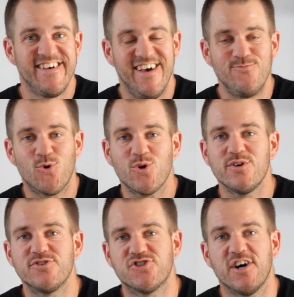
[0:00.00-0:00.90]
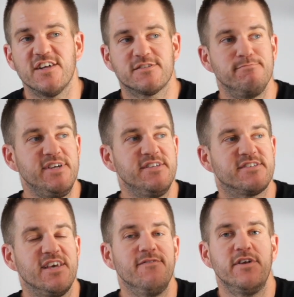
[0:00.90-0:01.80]
And more good shots means
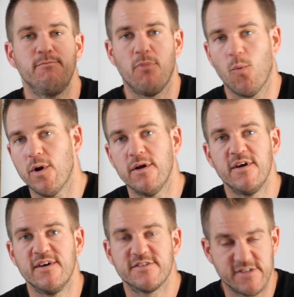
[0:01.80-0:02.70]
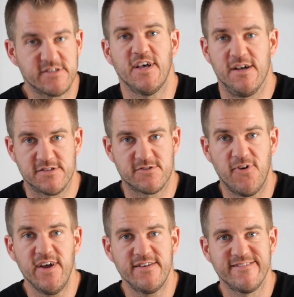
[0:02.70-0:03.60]
even more success,
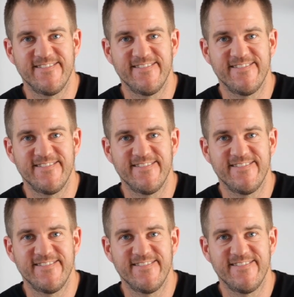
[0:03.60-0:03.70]
right?